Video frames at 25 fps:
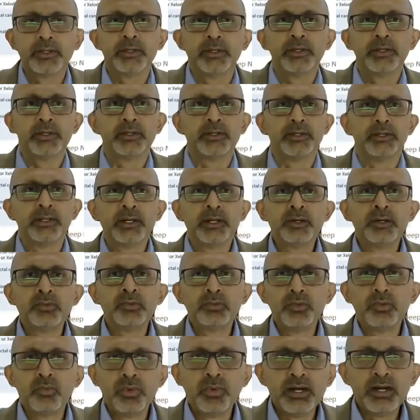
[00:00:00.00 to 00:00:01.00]
Now,
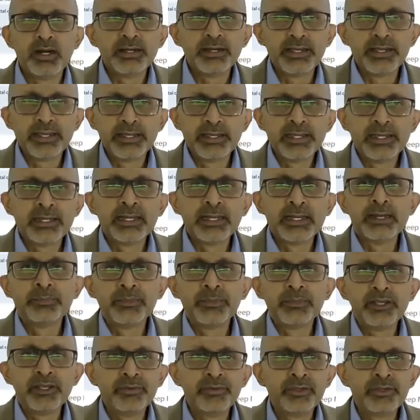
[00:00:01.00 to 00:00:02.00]
why, again, I am
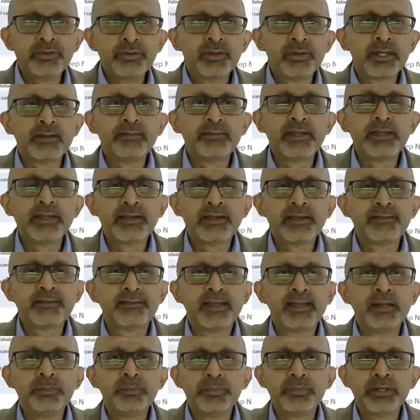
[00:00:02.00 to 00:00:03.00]
giving you another
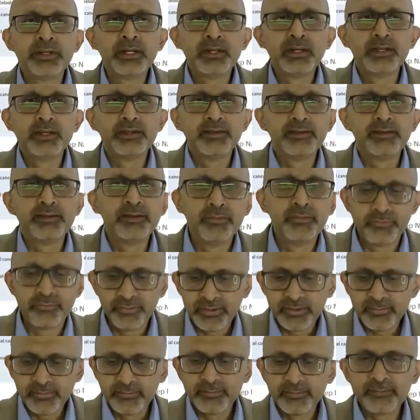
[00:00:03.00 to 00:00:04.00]
example. You see
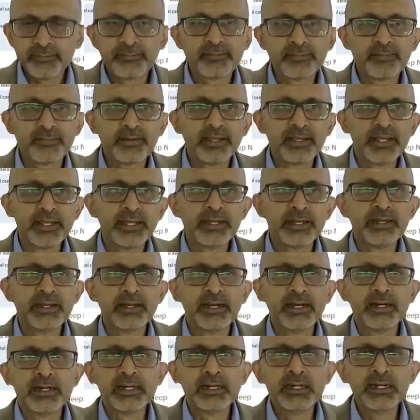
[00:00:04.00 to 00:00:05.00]
this in
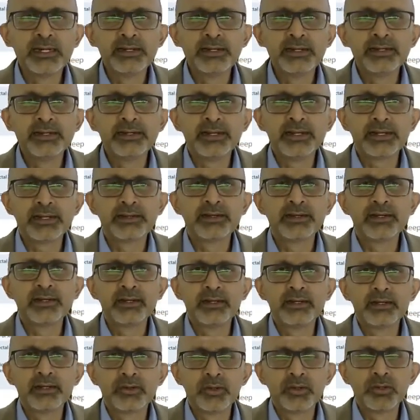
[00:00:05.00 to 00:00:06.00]
early detected
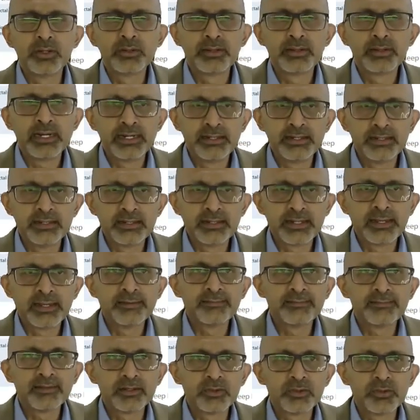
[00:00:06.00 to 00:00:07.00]
colorectal cancer,
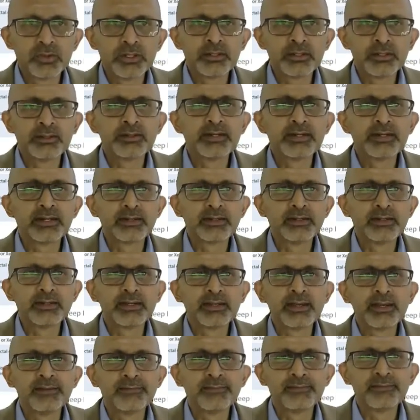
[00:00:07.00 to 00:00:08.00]
colorectal
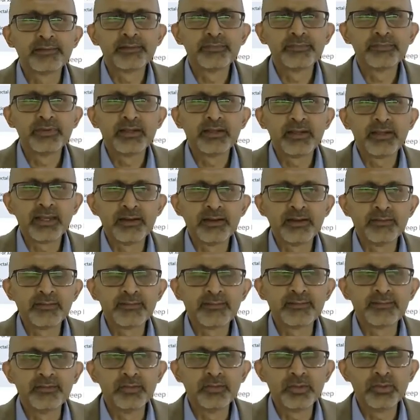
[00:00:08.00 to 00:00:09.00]
cancer, we can just
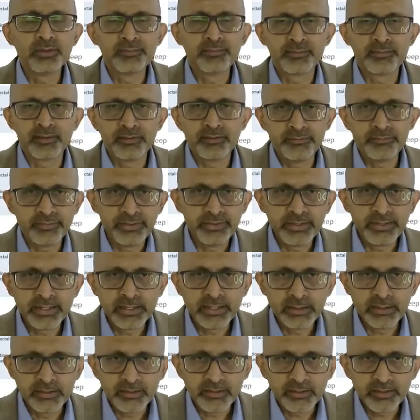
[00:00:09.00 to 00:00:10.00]
do a surgery
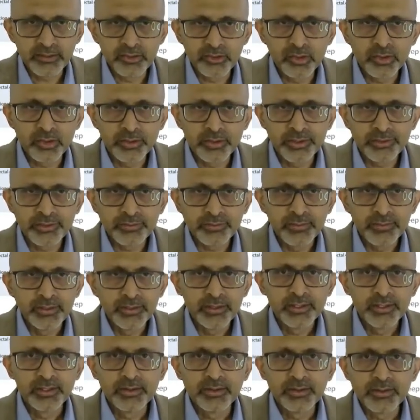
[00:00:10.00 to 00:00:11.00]
and cure it.
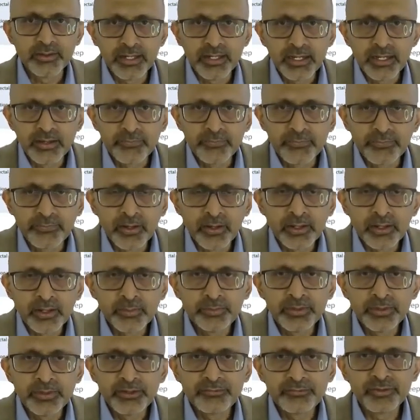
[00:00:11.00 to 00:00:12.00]
For a
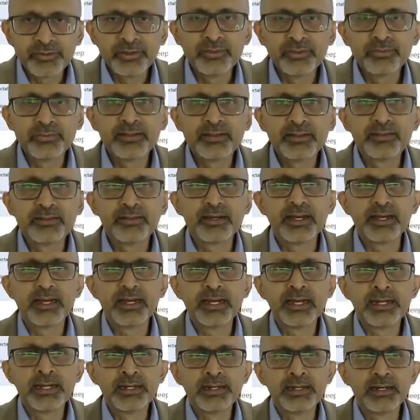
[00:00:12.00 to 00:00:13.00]
patient with
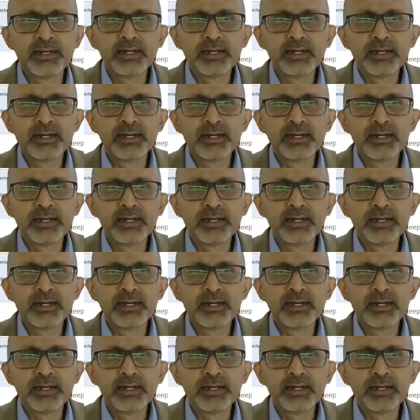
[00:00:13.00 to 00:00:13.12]
an,